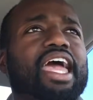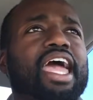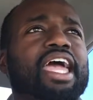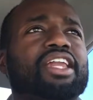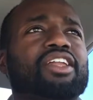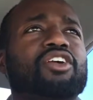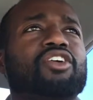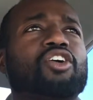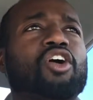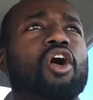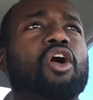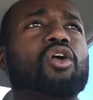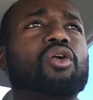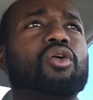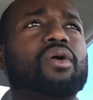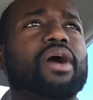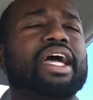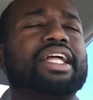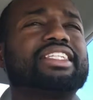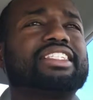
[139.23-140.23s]
and
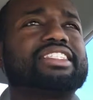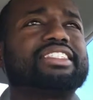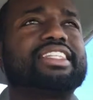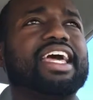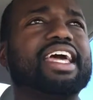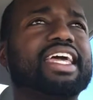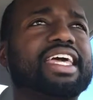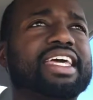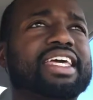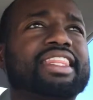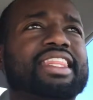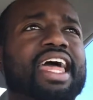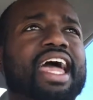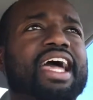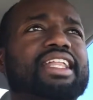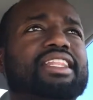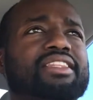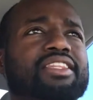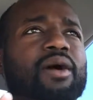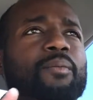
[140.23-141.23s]
go and stay in
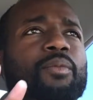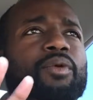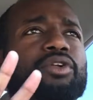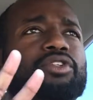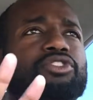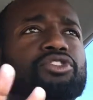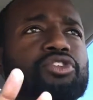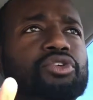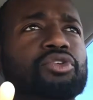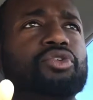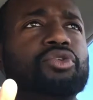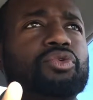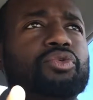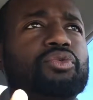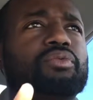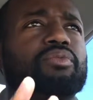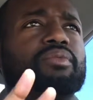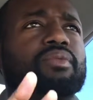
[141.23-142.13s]
that number 2